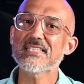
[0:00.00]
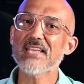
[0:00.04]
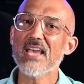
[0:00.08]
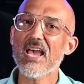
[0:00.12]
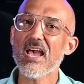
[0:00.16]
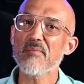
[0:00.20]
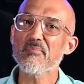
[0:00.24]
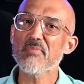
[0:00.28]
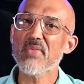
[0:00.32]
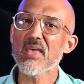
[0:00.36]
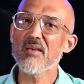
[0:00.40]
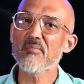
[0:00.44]

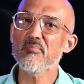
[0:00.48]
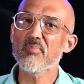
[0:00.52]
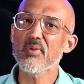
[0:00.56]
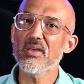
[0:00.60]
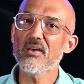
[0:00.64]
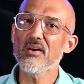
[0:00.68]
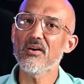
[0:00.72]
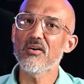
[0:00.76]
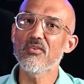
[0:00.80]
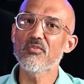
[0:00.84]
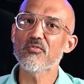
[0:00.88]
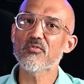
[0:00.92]
tap that
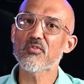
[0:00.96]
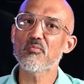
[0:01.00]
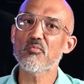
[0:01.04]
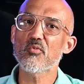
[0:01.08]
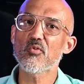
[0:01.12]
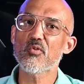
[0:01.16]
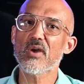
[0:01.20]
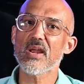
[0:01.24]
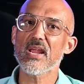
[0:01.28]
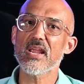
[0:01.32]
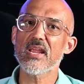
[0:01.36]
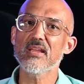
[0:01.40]
bell for
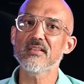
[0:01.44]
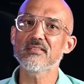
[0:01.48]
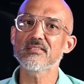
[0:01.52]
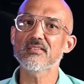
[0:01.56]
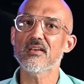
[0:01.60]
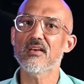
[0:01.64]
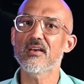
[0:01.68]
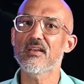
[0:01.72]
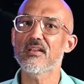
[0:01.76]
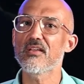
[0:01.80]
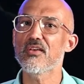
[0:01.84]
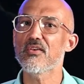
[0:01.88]
more
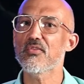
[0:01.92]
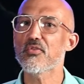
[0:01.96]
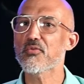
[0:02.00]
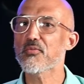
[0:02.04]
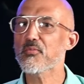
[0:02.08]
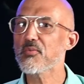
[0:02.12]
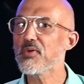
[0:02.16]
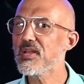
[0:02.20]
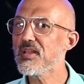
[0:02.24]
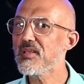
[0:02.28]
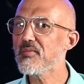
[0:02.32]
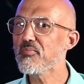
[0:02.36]
hands-on
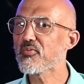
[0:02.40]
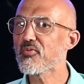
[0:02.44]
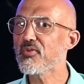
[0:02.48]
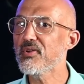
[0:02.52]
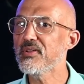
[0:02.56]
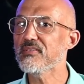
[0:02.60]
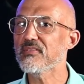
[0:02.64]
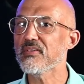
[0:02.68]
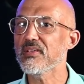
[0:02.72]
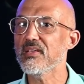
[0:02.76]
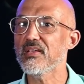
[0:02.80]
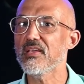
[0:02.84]
3D
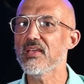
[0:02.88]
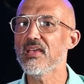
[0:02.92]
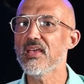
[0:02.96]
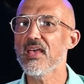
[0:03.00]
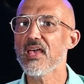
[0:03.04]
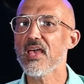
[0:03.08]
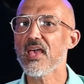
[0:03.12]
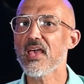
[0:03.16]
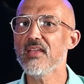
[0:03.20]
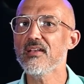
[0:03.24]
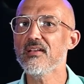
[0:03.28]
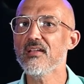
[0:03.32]
printing
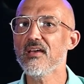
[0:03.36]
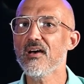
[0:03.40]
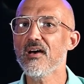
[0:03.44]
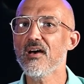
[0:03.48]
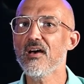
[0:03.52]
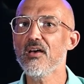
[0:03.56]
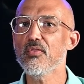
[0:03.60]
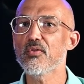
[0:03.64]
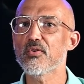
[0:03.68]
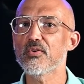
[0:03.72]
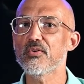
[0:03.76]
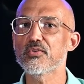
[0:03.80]
and
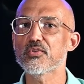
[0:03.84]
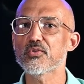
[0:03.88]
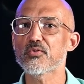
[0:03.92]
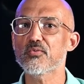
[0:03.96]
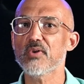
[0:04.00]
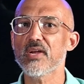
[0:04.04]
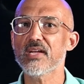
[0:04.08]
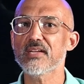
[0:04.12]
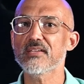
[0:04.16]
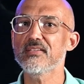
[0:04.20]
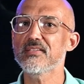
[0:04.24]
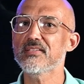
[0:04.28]
other
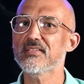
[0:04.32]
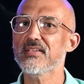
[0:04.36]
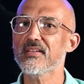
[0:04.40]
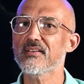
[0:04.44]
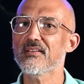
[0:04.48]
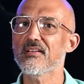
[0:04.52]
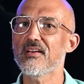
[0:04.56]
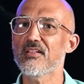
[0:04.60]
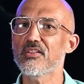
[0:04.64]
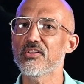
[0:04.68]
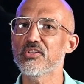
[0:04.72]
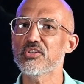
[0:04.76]
directed
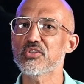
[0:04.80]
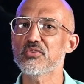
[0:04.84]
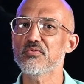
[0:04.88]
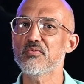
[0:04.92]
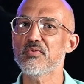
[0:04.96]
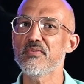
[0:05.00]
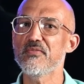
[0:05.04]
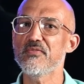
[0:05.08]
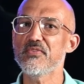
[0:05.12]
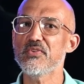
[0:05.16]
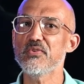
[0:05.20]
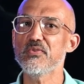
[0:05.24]
technology
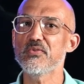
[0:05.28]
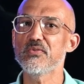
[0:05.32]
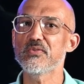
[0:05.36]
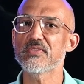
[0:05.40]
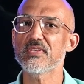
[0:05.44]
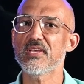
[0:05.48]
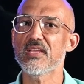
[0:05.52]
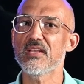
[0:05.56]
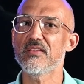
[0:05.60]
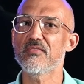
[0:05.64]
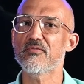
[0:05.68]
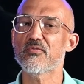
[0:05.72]

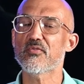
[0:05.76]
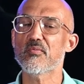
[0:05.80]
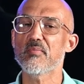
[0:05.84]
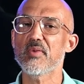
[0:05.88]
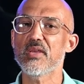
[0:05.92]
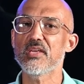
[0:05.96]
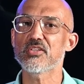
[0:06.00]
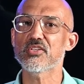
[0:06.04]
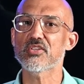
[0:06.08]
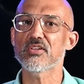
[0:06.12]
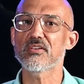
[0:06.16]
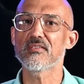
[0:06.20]
reviews and
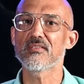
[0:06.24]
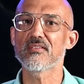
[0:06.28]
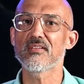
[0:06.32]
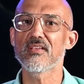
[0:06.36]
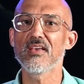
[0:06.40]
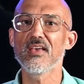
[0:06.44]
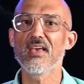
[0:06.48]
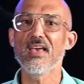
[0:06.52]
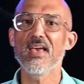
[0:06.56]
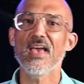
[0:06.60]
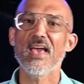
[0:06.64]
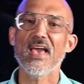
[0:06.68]
information.
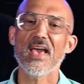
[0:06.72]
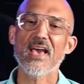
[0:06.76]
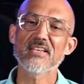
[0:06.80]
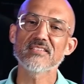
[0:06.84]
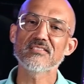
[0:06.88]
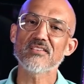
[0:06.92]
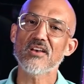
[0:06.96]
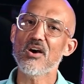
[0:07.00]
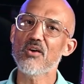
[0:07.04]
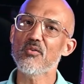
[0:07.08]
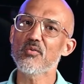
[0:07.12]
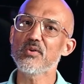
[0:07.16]

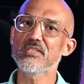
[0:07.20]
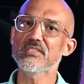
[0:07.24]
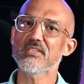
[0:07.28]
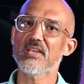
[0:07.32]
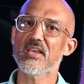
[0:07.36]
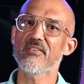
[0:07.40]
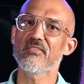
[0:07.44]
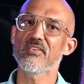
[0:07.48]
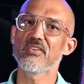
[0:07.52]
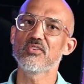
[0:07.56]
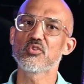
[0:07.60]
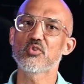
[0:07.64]
As always,
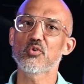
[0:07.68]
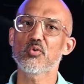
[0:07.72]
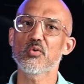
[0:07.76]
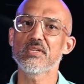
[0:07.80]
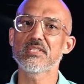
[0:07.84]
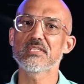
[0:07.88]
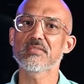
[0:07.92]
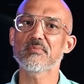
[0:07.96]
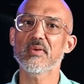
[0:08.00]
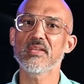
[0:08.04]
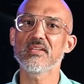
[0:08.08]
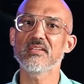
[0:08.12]
I've
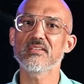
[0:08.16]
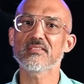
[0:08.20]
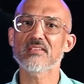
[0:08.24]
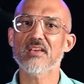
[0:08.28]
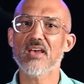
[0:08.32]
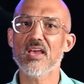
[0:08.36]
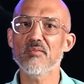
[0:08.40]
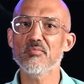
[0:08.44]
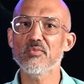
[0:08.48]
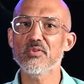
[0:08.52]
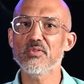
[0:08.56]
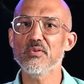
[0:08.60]
enjoyed spending
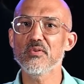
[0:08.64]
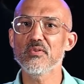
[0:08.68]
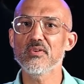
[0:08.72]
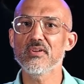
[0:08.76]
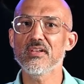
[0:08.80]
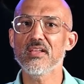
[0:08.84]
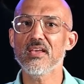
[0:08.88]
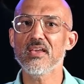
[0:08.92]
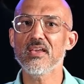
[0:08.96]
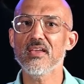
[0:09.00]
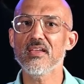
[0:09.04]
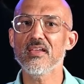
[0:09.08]
time with you
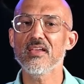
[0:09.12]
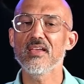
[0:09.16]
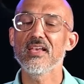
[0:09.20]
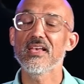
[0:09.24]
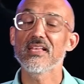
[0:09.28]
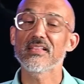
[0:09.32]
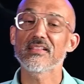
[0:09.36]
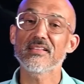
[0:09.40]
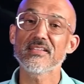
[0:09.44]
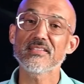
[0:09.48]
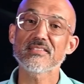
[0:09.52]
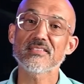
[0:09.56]
today.
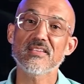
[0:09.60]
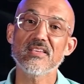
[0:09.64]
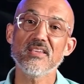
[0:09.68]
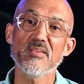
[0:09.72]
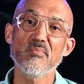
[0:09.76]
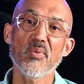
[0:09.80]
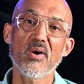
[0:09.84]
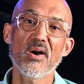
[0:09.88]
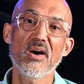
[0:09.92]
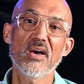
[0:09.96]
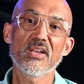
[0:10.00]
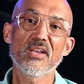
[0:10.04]
Let's
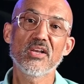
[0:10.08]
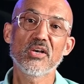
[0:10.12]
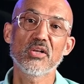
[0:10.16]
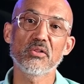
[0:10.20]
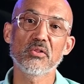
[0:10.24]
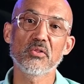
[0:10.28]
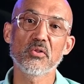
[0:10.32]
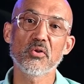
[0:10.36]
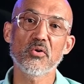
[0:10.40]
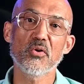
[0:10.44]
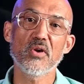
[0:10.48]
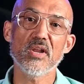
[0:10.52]
keep on
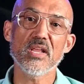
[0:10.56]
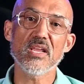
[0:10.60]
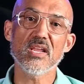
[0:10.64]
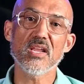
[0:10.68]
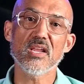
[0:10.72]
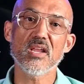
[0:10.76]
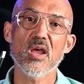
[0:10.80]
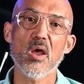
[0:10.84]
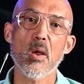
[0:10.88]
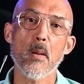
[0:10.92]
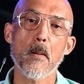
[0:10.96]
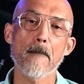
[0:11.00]

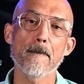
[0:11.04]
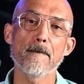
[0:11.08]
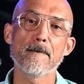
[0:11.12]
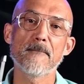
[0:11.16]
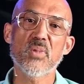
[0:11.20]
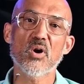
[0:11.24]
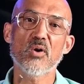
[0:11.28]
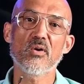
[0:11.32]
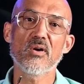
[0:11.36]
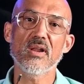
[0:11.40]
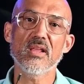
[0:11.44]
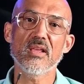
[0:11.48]
learning,
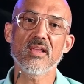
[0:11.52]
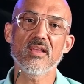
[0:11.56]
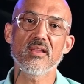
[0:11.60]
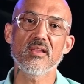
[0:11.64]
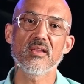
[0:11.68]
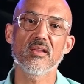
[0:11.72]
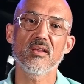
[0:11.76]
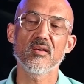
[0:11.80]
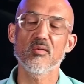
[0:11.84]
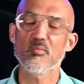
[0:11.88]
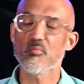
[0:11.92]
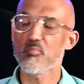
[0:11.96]

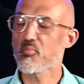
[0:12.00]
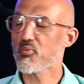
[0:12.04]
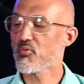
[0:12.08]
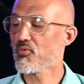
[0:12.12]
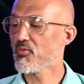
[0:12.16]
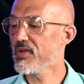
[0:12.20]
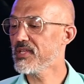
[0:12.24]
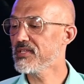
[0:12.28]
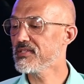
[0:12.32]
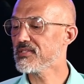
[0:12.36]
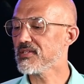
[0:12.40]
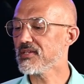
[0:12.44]
burning,
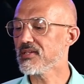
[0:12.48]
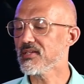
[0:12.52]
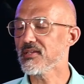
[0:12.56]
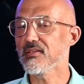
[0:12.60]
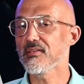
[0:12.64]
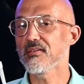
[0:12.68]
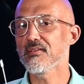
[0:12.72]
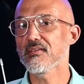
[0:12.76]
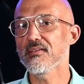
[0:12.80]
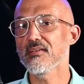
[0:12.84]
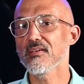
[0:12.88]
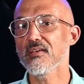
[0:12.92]

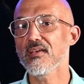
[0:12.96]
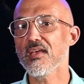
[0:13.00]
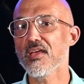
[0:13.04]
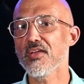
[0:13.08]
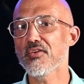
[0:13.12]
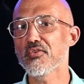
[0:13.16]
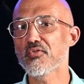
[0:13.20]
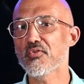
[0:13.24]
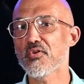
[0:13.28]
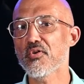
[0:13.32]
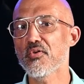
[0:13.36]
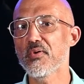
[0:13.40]
printing,
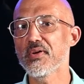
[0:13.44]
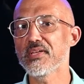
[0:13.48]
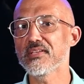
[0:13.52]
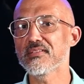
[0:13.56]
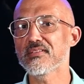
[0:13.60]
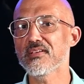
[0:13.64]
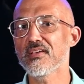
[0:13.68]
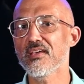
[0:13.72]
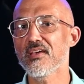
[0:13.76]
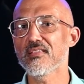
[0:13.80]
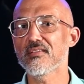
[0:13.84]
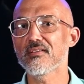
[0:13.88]
and
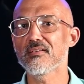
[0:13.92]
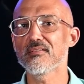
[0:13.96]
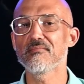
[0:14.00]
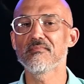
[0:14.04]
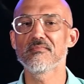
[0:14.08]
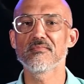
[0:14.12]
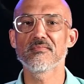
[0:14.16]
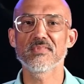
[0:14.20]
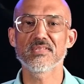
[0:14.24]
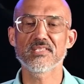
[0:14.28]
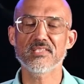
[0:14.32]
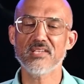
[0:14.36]
growing together.
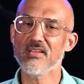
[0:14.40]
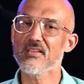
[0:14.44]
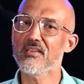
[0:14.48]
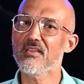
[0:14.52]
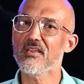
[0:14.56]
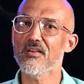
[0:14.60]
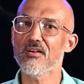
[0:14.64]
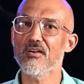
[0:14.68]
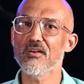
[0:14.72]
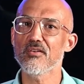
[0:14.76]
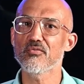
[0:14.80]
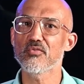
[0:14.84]
Take
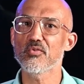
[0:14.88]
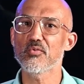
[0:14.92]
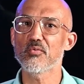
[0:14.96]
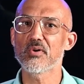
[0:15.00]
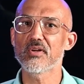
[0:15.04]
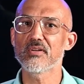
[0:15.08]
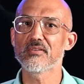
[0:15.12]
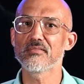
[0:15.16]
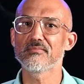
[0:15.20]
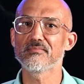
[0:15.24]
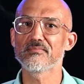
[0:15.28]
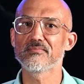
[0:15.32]
care,
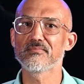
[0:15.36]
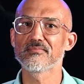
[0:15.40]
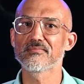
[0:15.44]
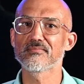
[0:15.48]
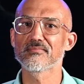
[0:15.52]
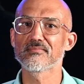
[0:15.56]
everyone.